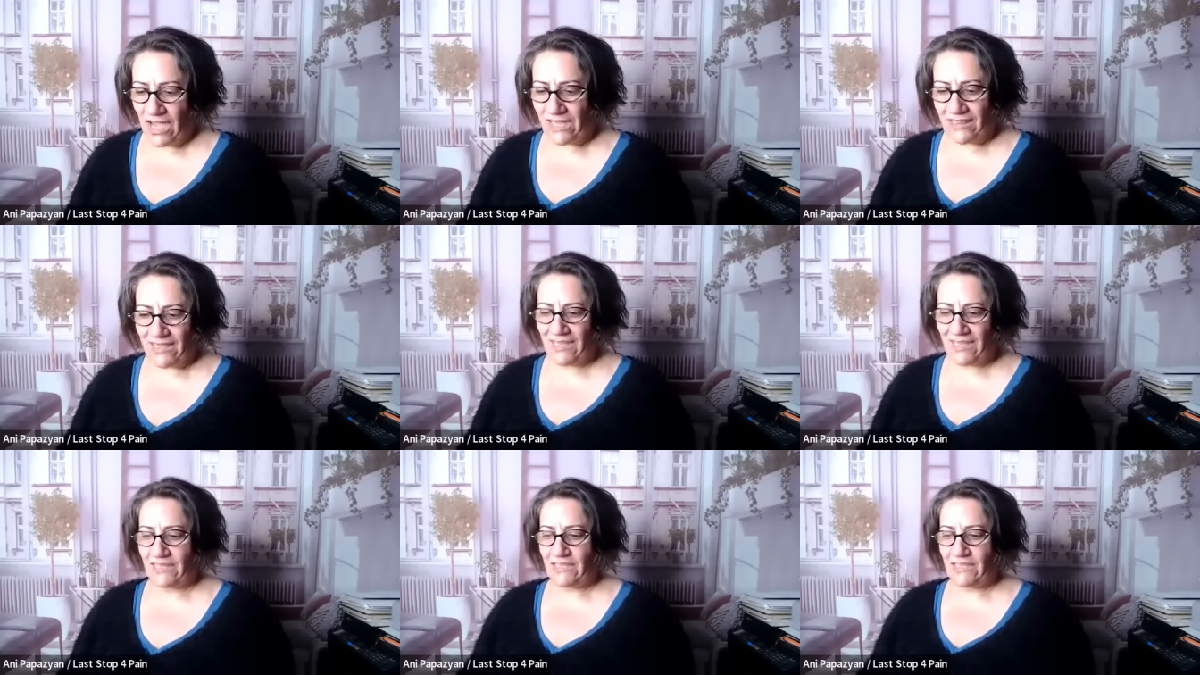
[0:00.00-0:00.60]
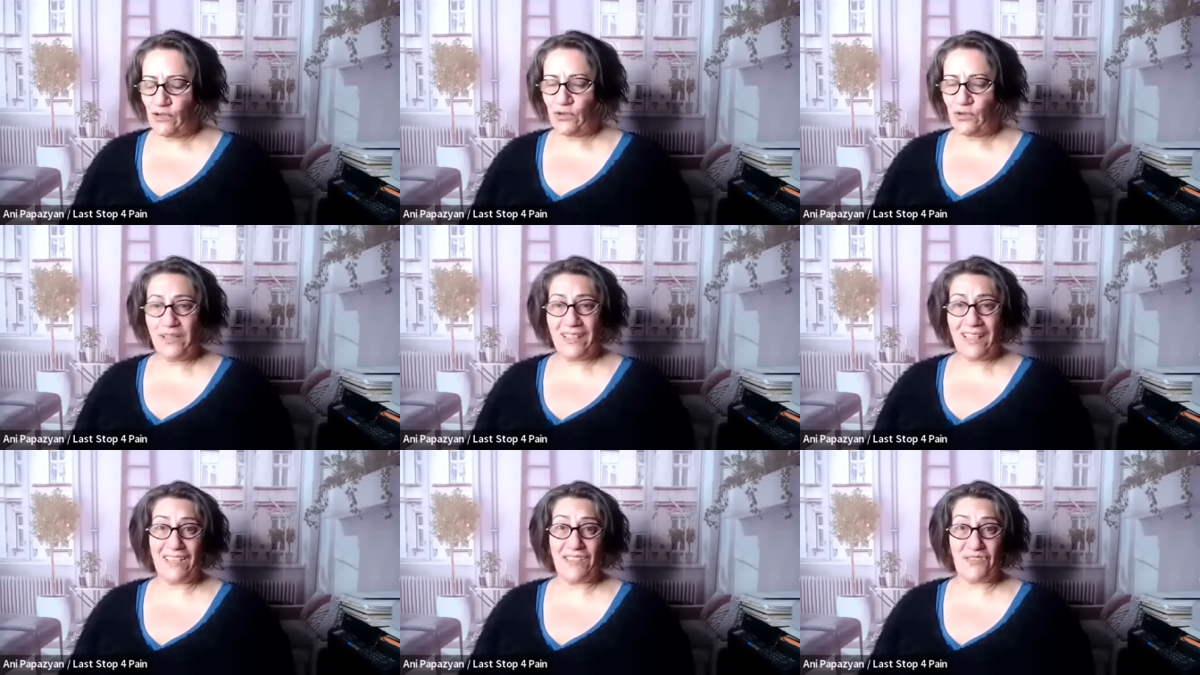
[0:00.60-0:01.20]
I think it took me
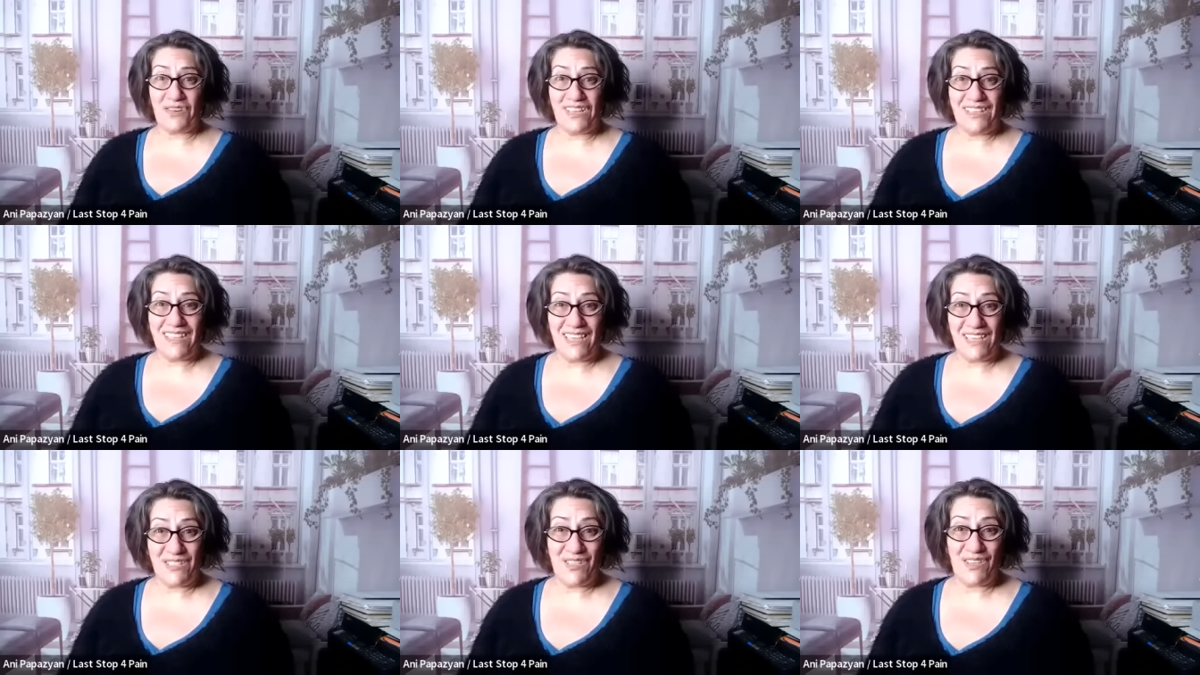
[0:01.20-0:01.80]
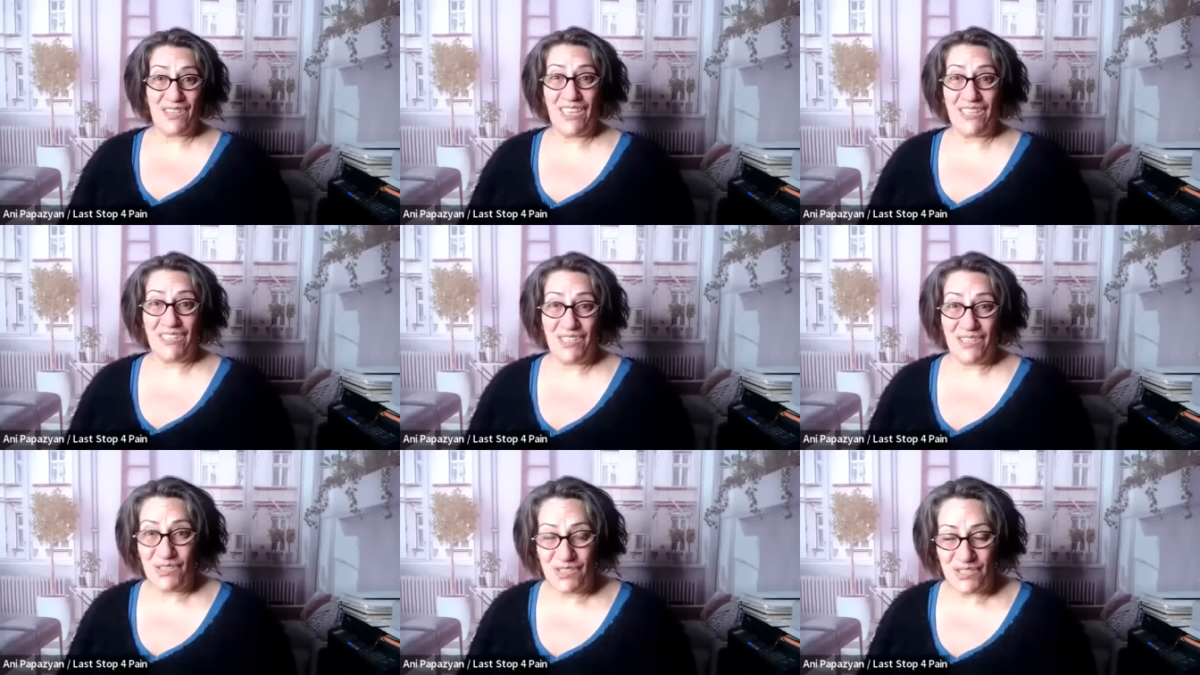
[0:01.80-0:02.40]
like 3 days to get
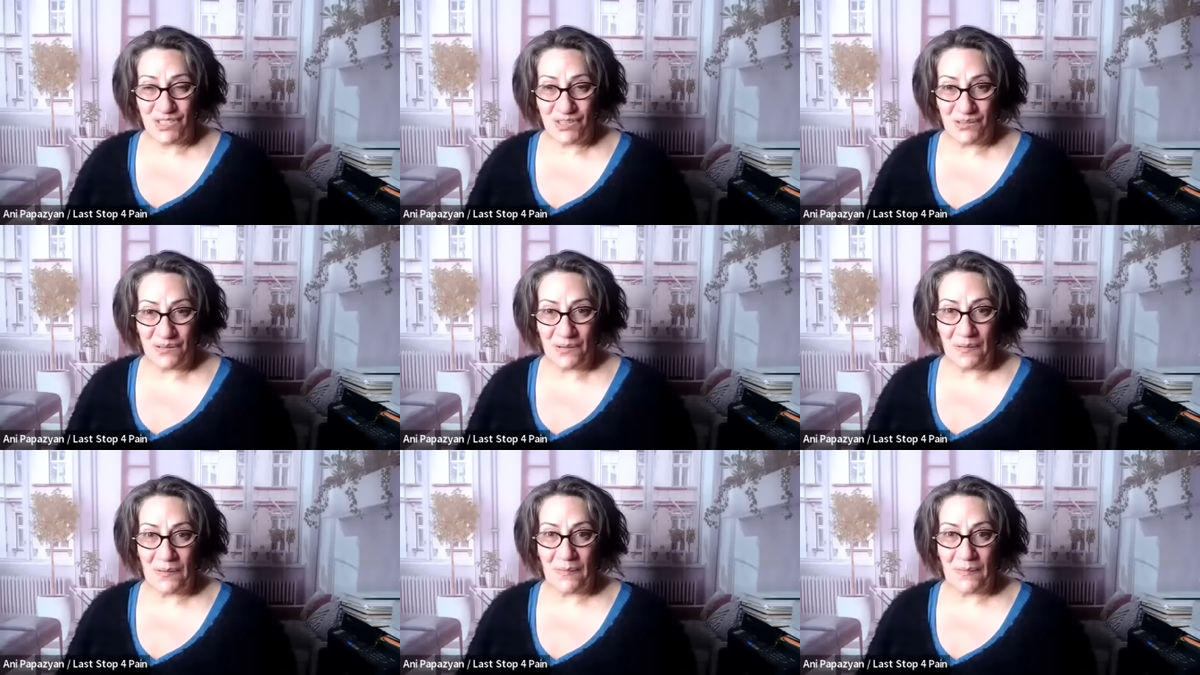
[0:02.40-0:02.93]
used to.